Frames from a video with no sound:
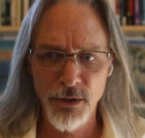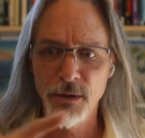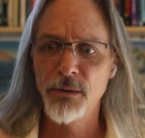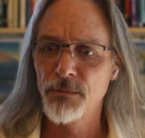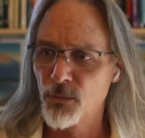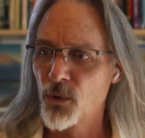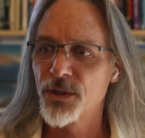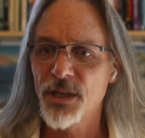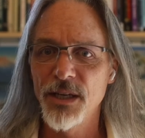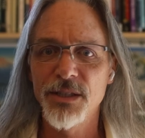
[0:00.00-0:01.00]
your
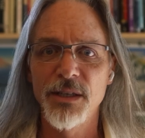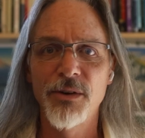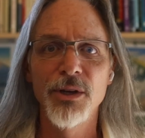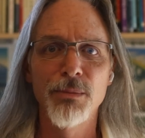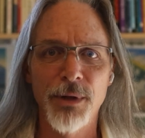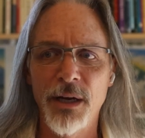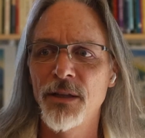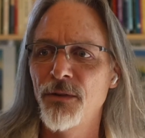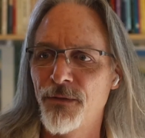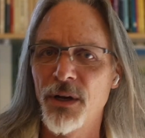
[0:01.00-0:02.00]
worst case scenario plan
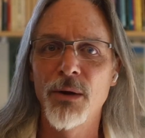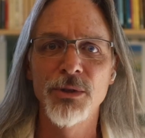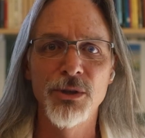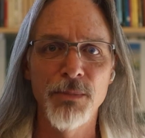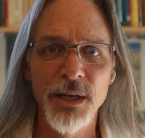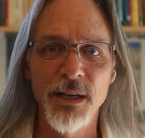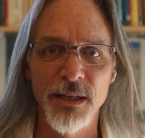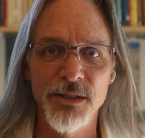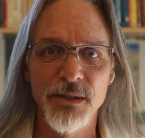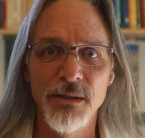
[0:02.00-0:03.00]
and you figure out what your peak
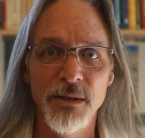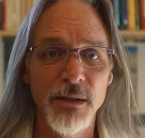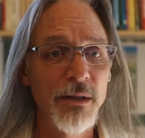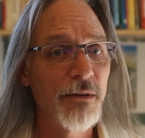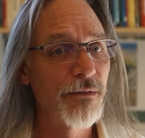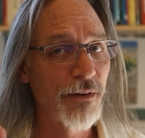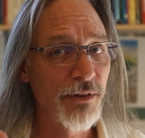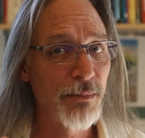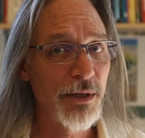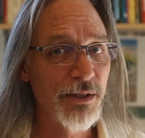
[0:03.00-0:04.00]
is.
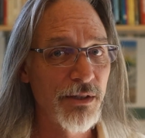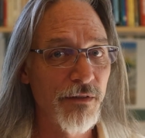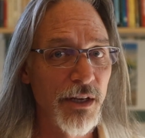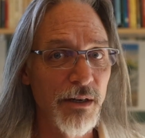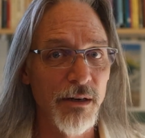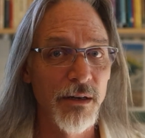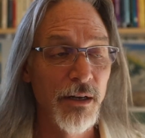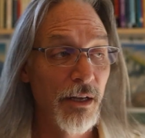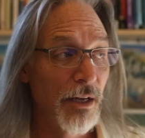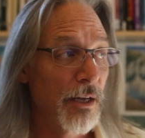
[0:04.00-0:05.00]
50 pieces of gear.
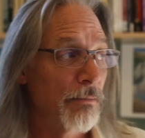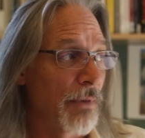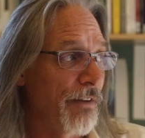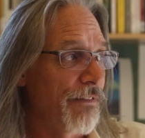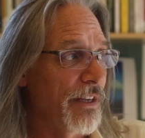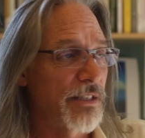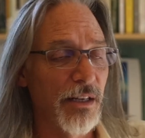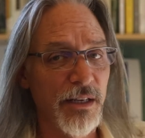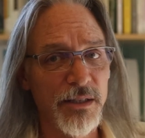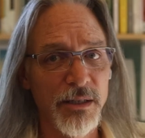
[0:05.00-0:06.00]
My fancy
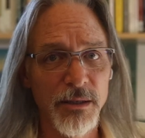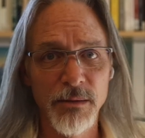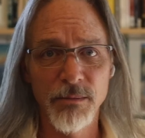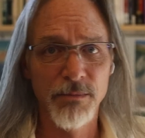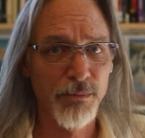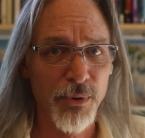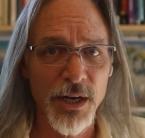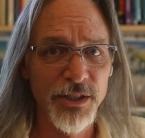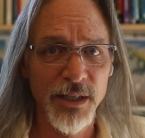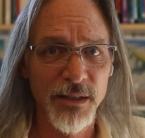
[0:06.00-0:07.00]
dancy
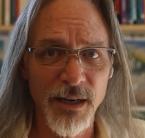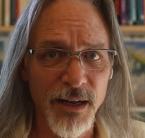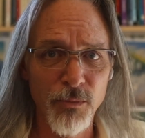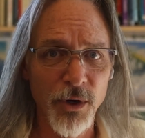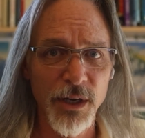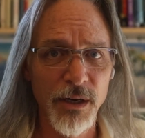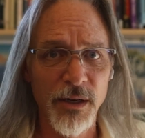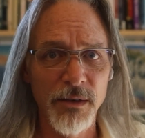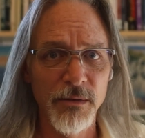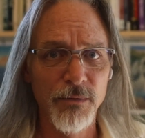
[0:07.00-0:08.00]
project that I'm working
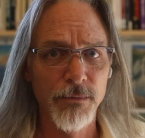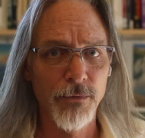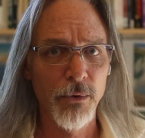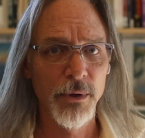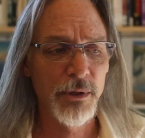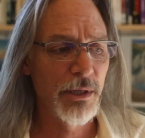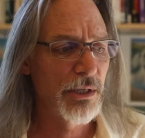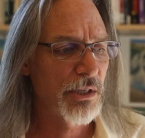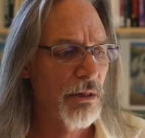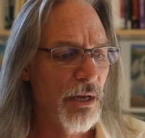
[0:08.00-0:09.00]
on for
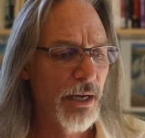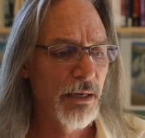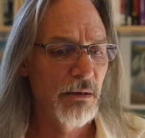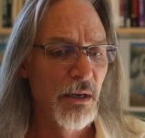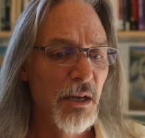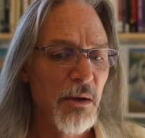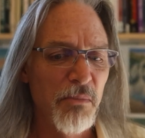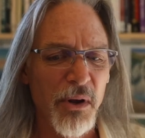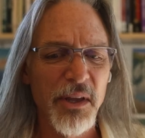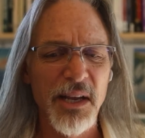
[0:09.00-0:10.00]
this client
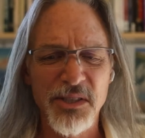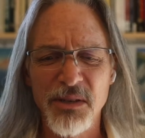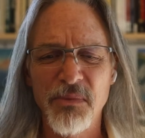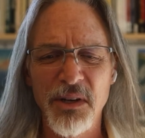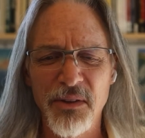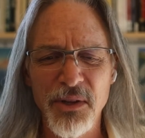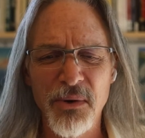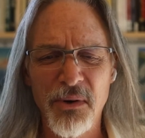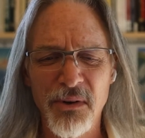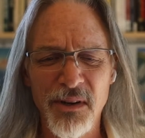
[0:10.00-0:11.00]
probably has something on the
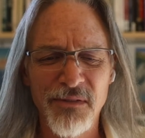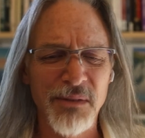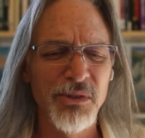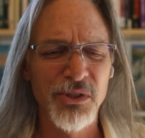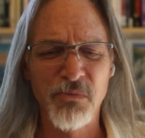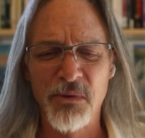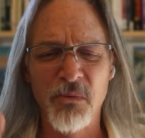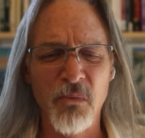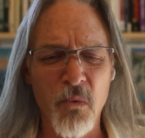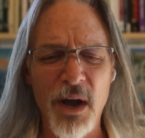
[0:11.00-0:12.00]
order of, I'm just
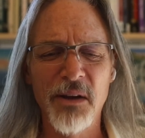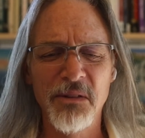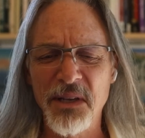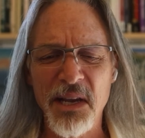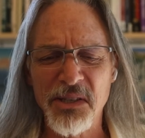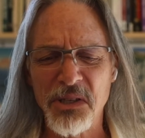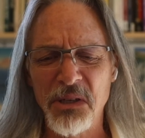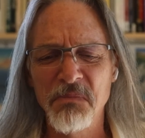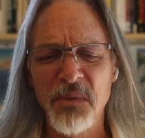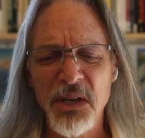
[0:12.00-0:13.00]
wildly
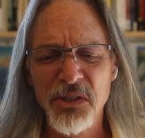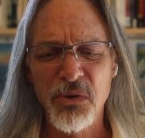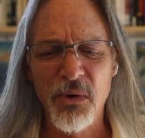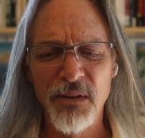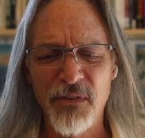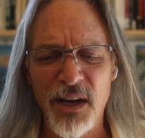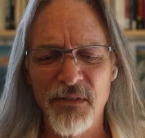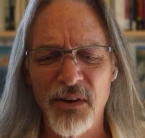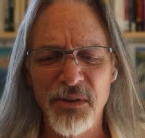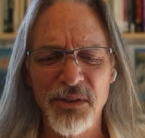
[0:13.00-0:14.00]
guessing,
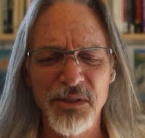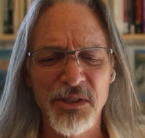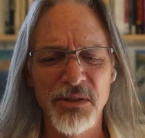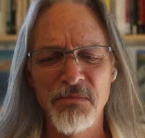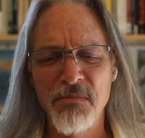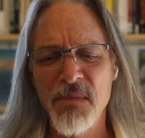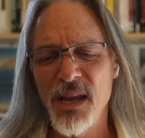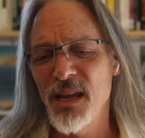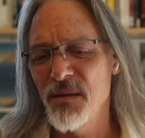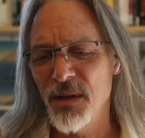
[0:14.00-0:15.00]
2,500 to
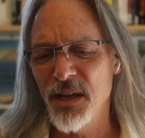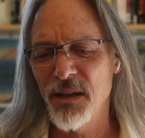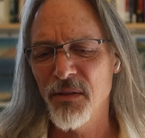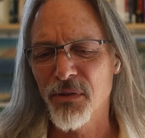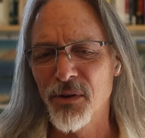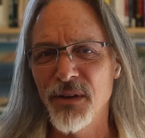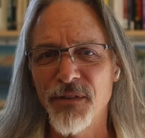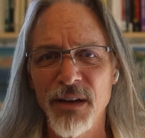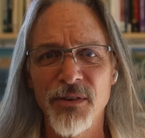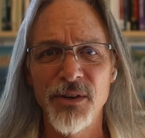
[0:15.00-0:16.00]
maybe
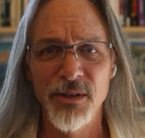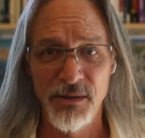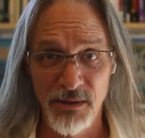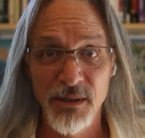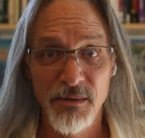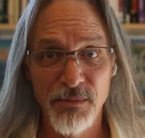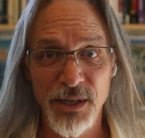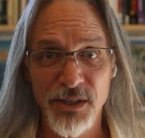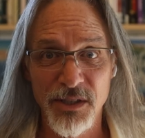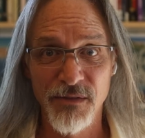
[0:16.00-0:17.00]
3,500
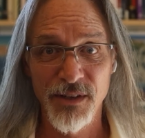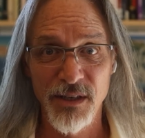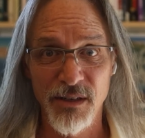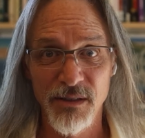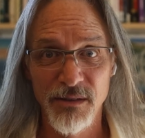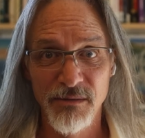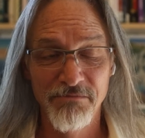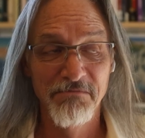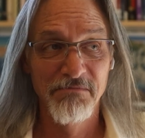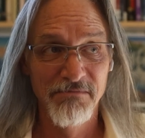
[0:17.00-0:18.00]
pieces of gear.
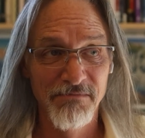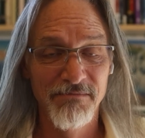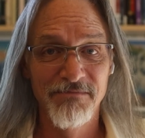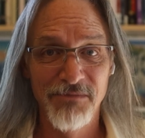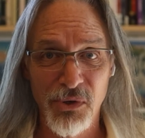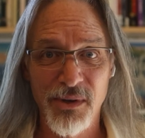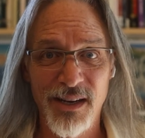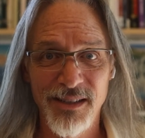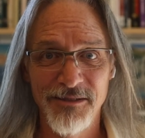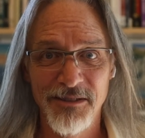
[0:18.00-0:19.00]

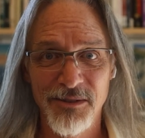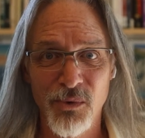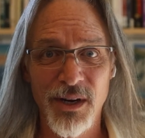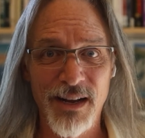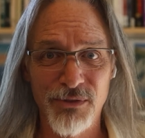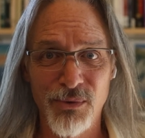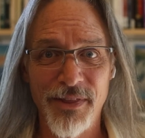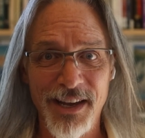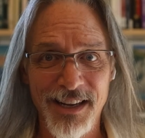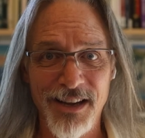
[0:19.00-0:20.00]
Okay, we're going to have to
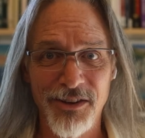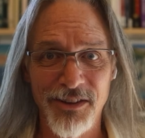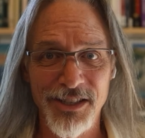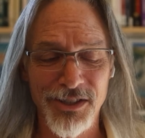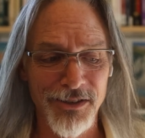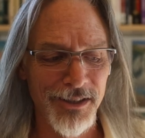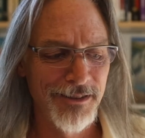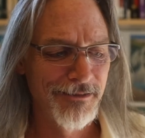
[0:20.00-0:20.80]
run that calculation on.